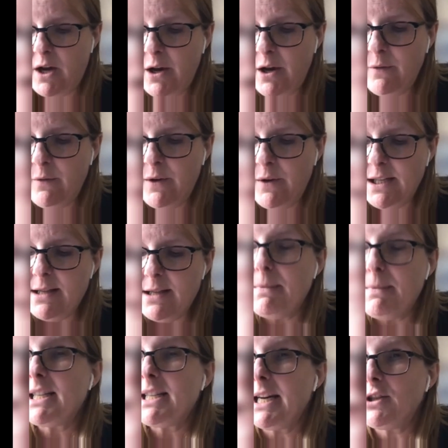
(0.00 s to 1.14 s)
COVID and the
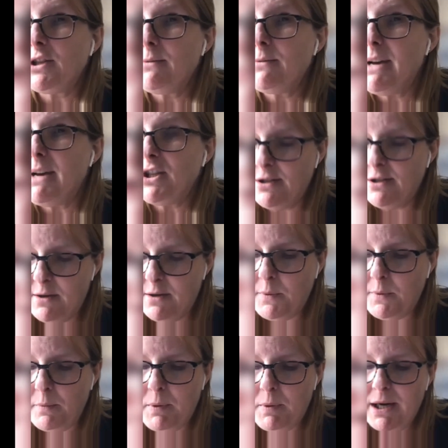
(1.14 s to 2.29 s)
mitigation measures that
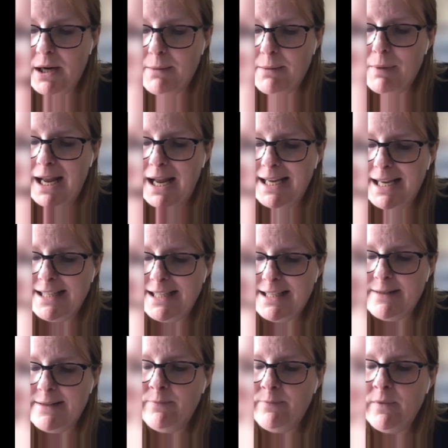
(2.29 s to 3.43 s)
we were putting in
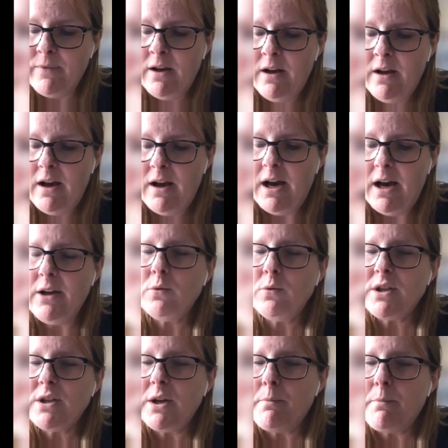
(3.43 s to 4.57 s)
place, and
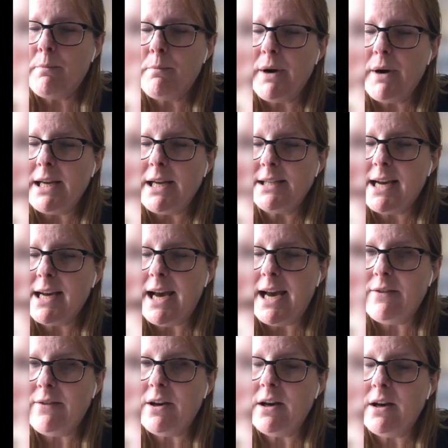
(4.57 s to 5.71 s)
also bringing
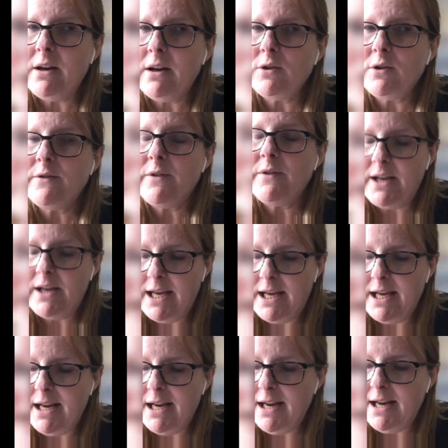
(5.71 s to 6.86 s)
together a lot of
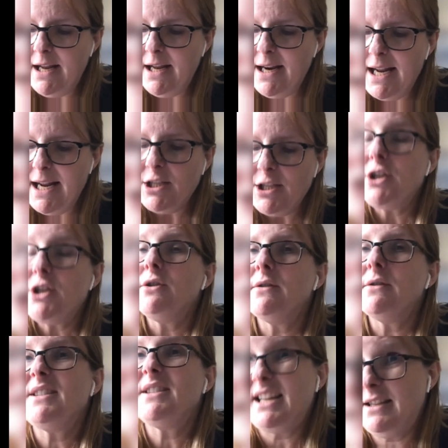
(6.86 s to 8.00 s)
the
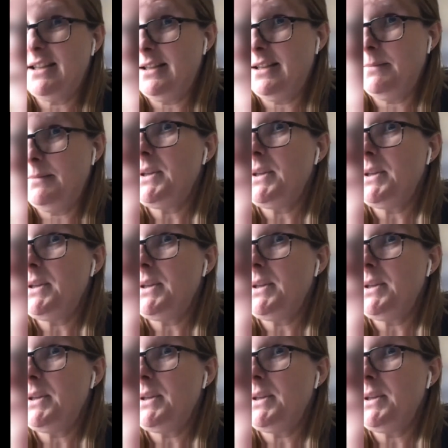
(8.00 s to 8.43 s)
national sector